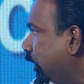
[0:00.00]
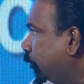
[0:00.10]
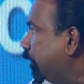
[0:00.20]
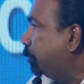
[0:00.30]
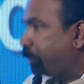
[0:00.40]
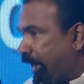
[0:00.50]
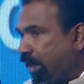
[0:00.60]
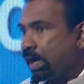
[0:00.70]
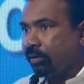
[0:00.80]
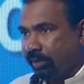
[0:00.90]
We break
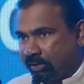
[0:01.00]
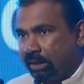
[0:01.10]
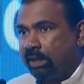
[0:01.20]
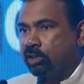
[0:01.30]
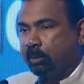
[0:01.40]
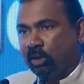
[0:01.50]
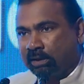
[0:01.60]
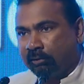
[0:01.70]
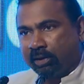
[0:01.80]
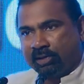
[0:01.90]
our resilience because
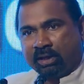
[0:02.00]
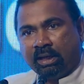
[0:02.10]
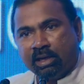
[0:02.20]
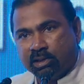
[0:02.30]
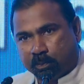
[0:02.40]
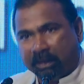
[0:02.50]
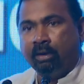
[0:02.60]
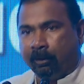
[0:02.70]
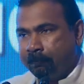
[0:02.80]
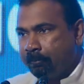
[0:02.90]
our resilience
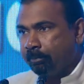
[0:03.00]
building,